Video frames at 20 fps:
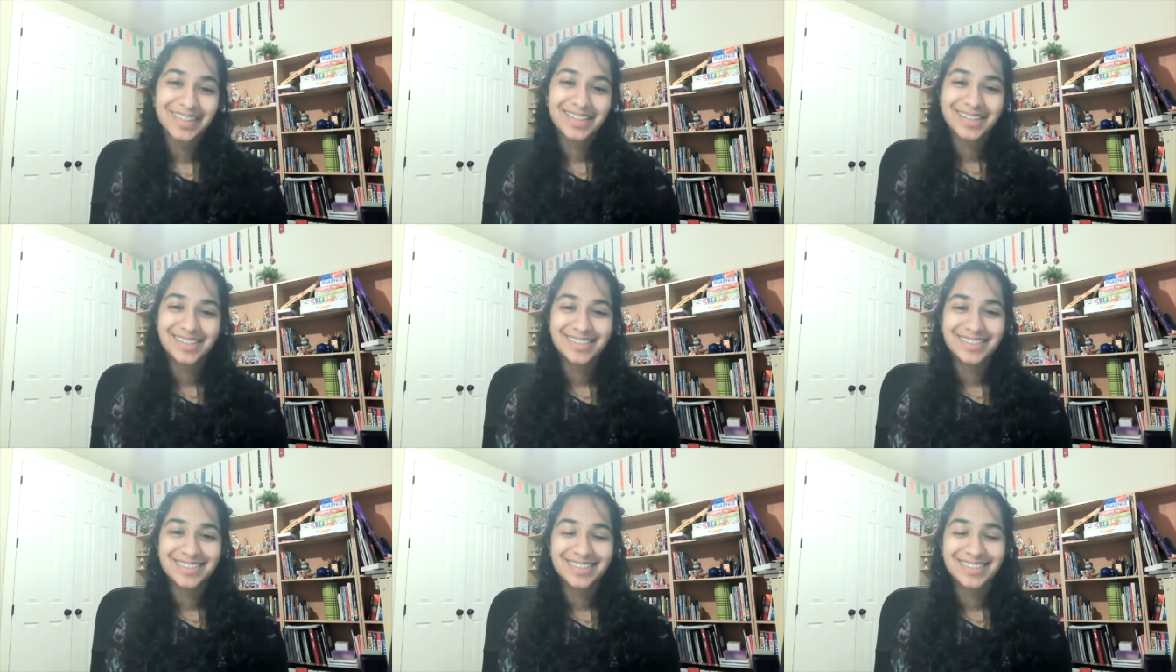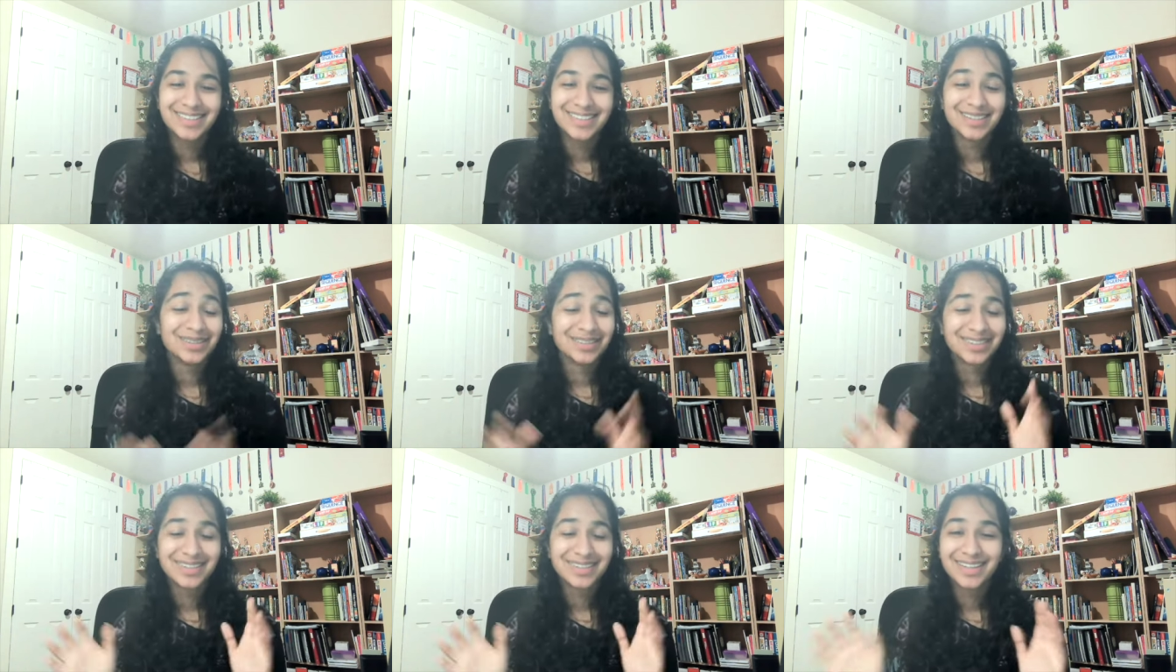And so
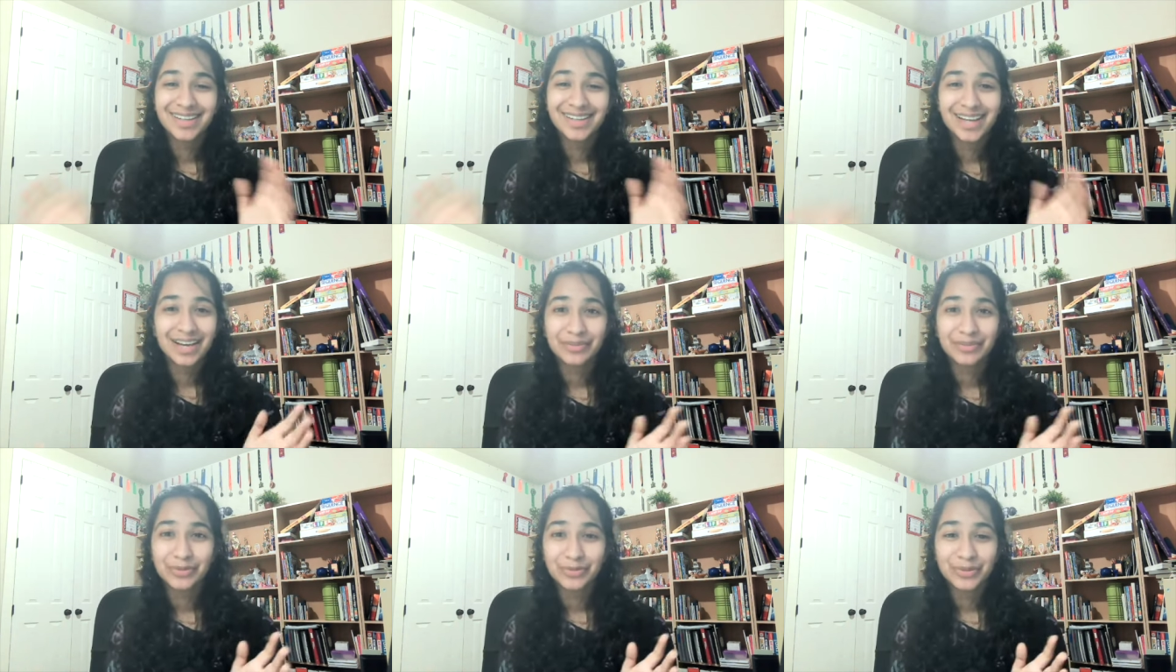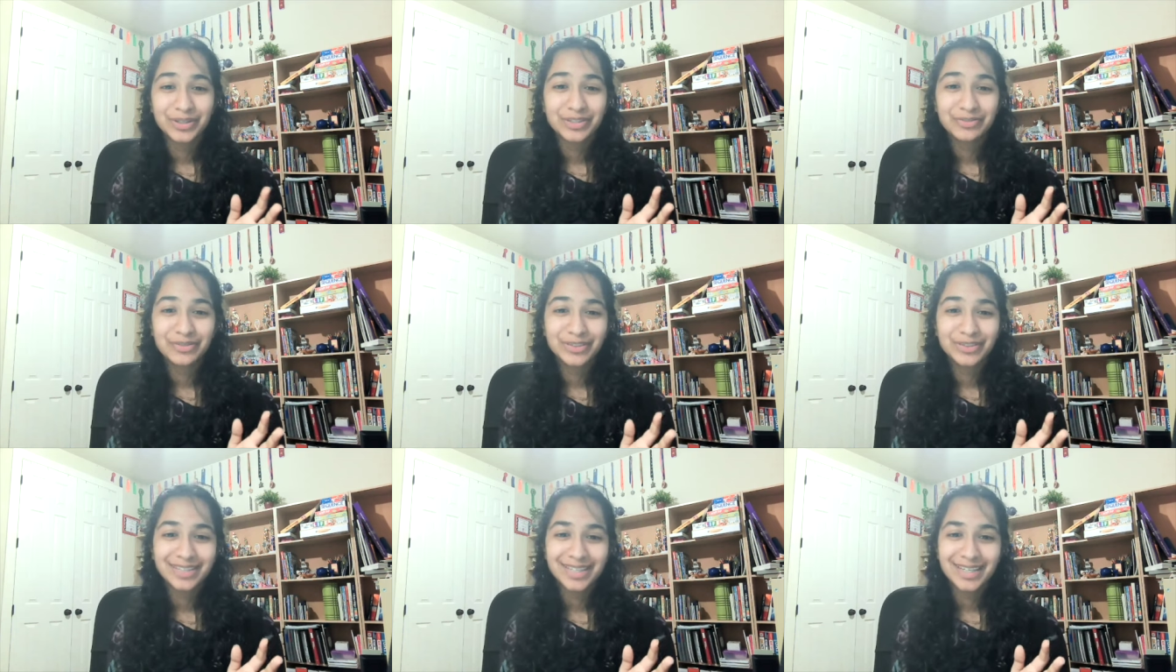have a
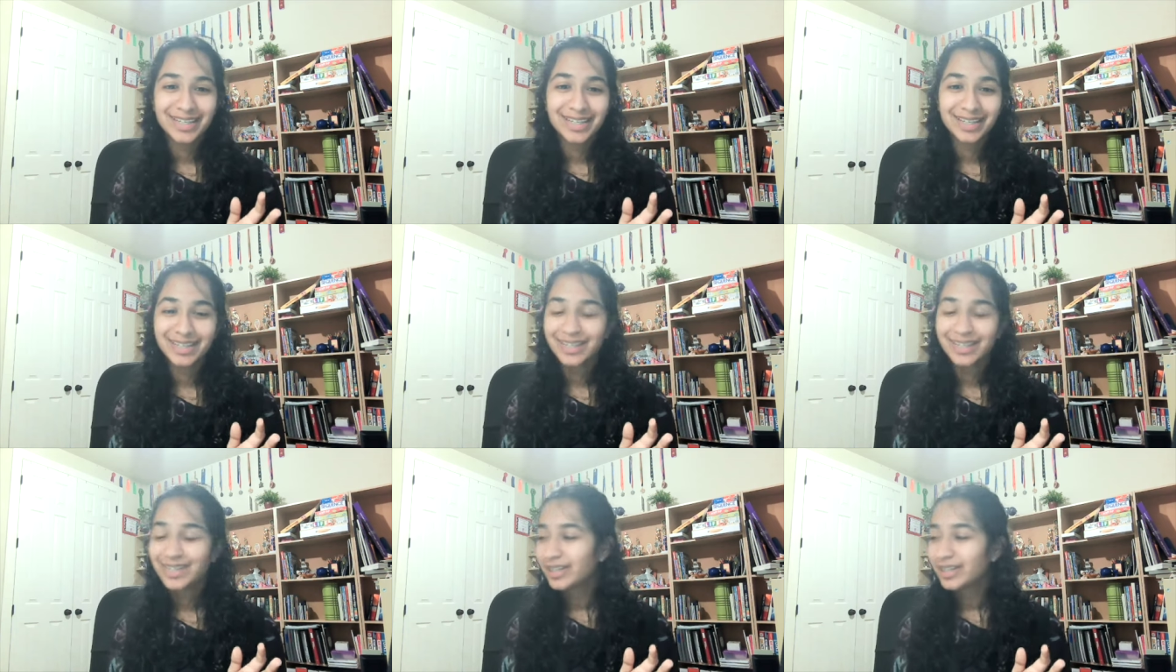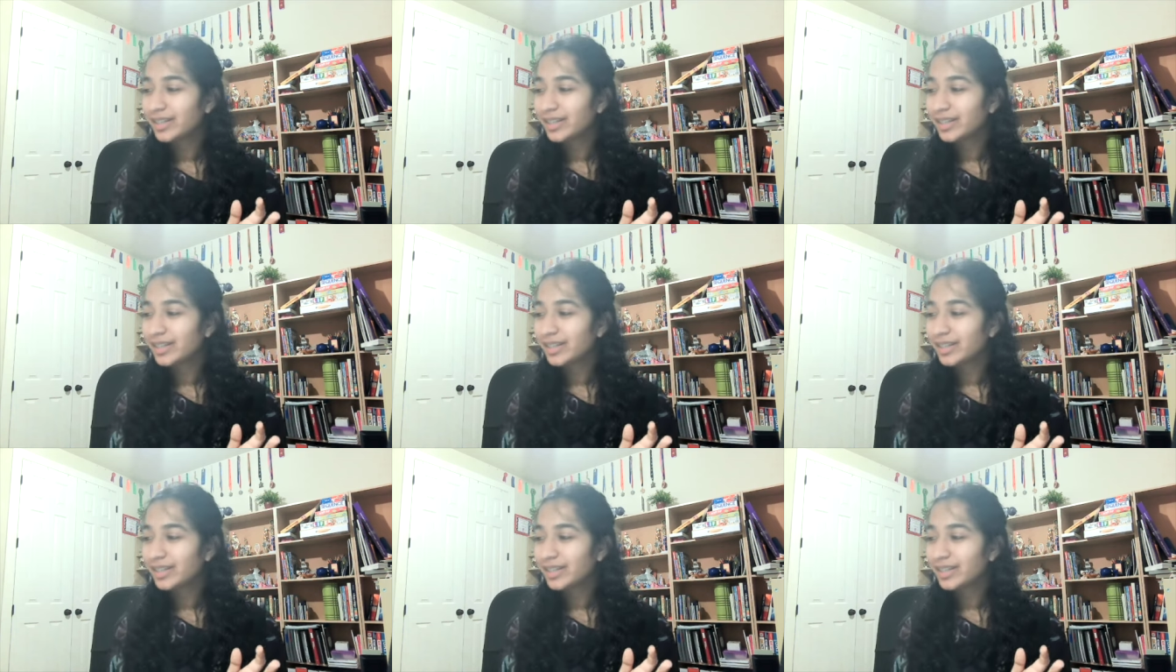wonderful day.